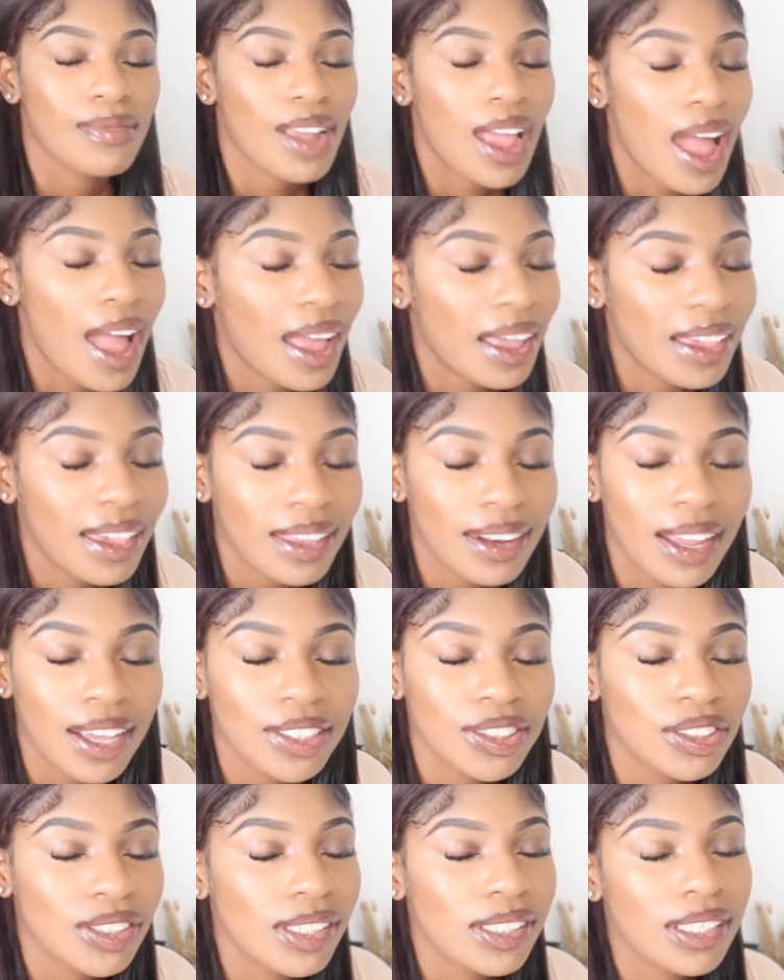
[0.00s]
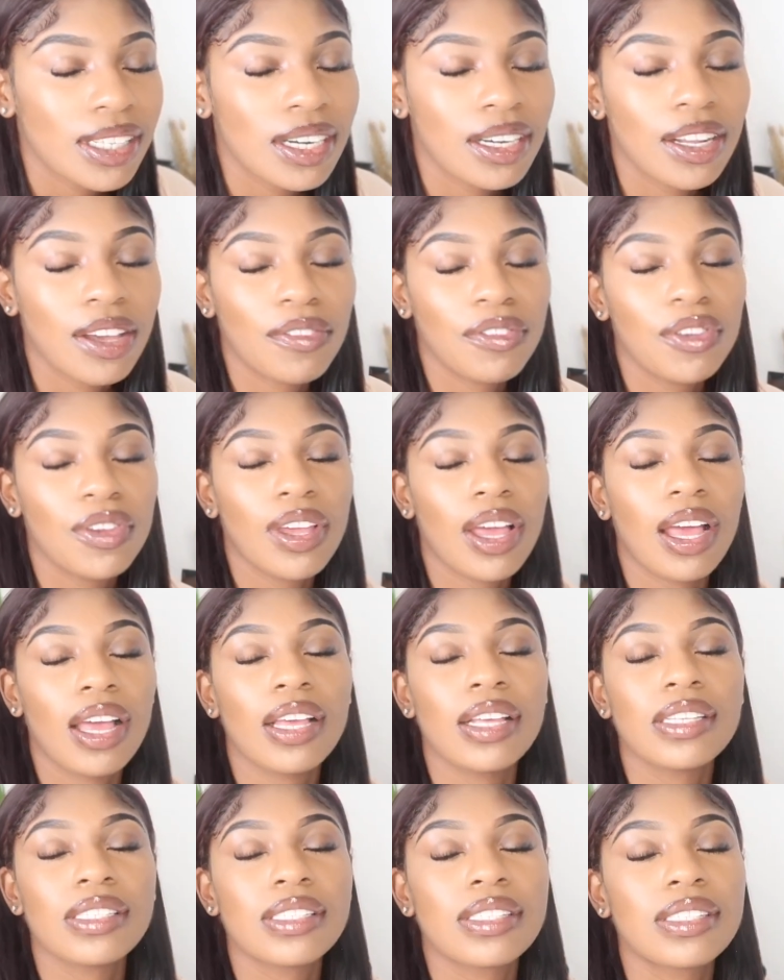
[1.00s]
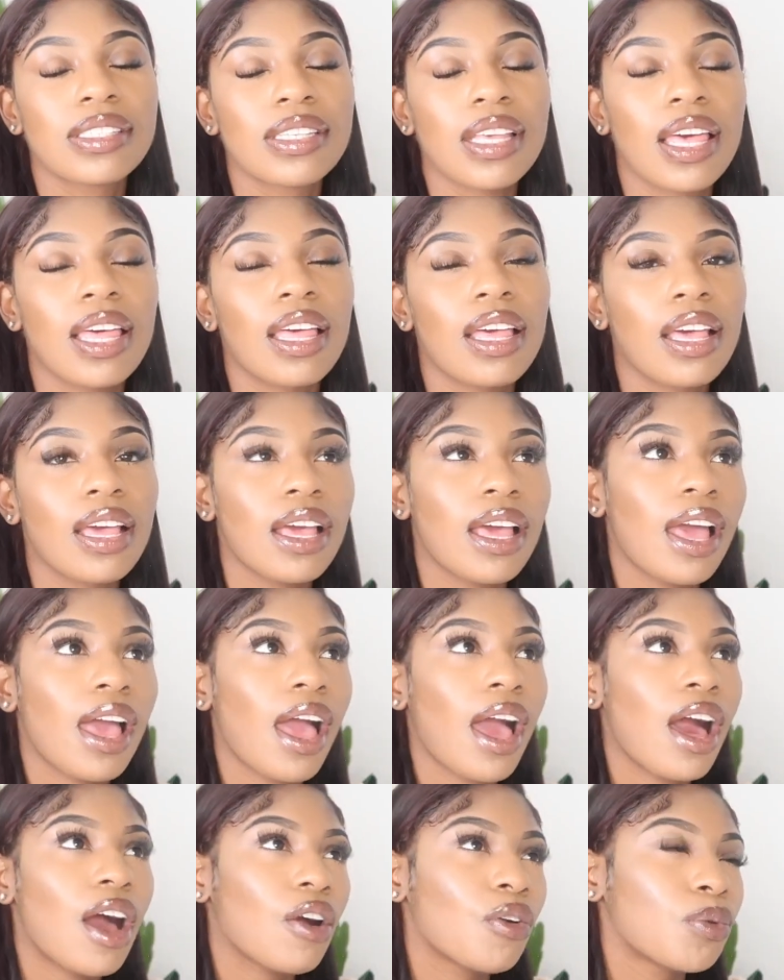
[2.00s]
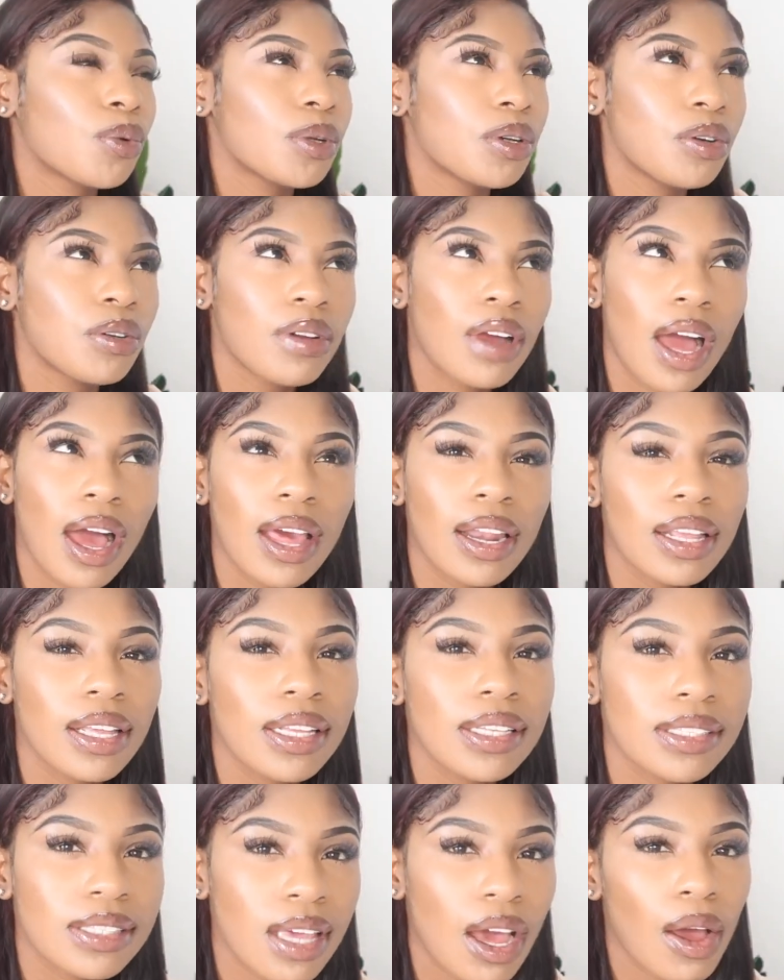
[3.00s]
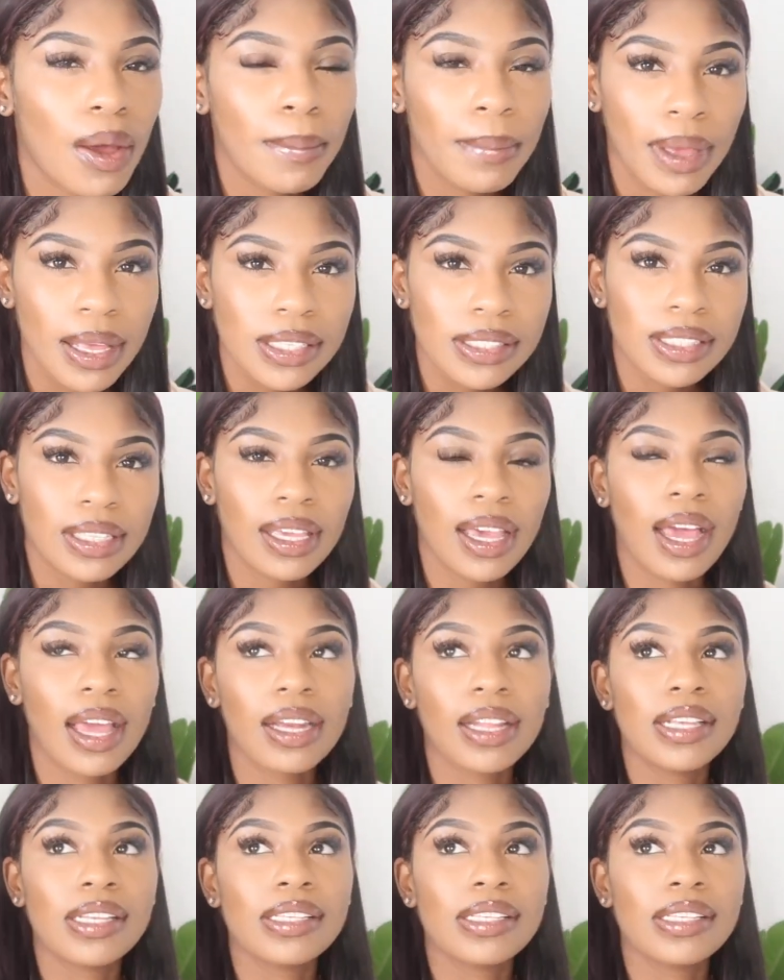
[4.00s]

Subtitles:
I cannot stress it enough, you guys, how real God is, how amazing God